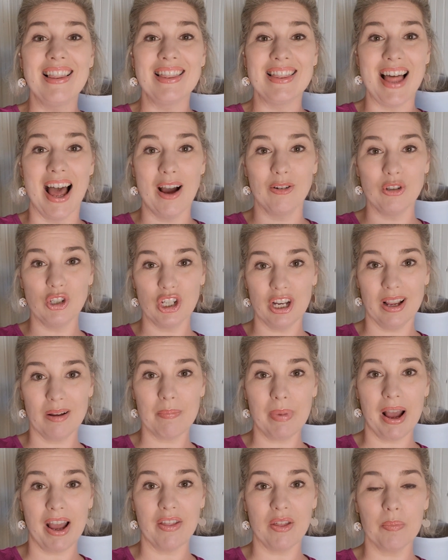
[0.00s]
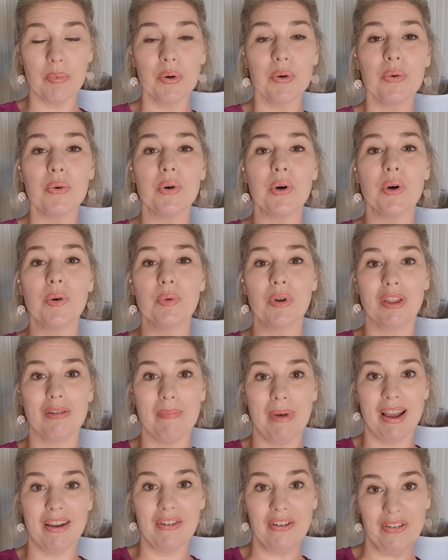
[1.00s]
lounging by the pool with
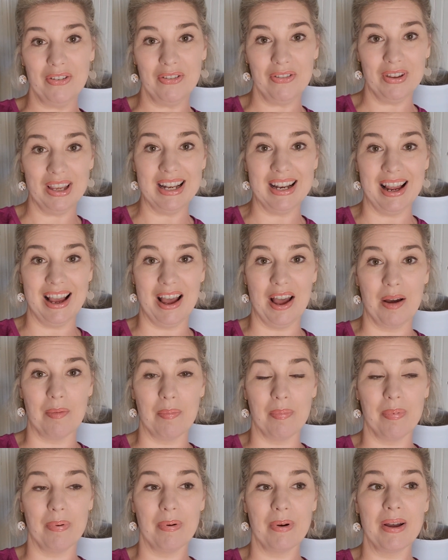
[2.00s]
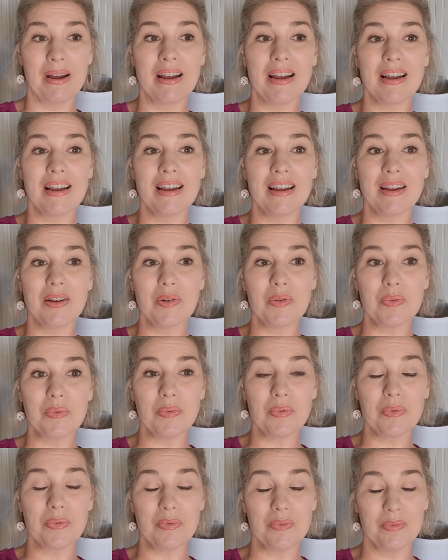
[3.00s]
my feet up,
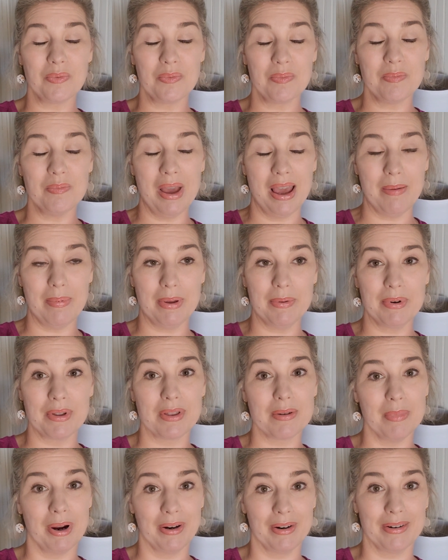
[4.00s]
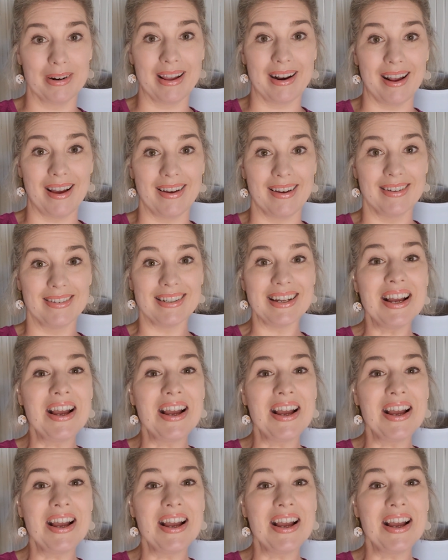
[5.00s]
maybe with a margarita.